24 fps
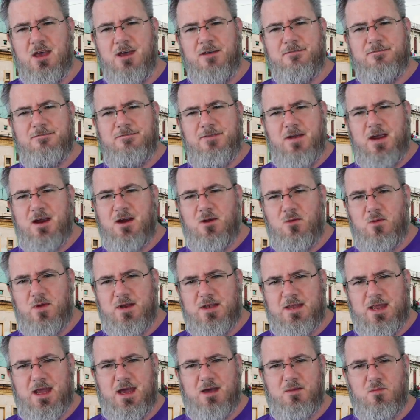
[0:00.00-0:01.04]
fare
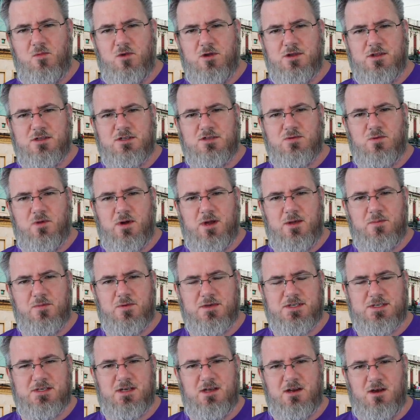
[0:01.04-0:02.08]
went down more than
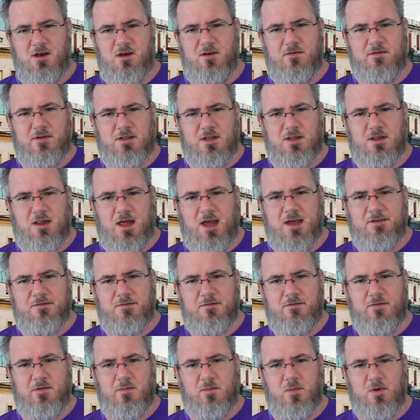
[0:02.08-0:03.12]
20% over the life
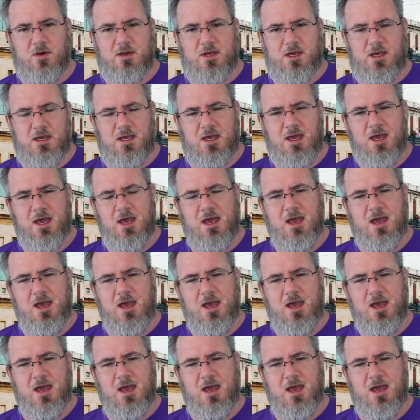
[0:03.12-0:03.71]
of the booking.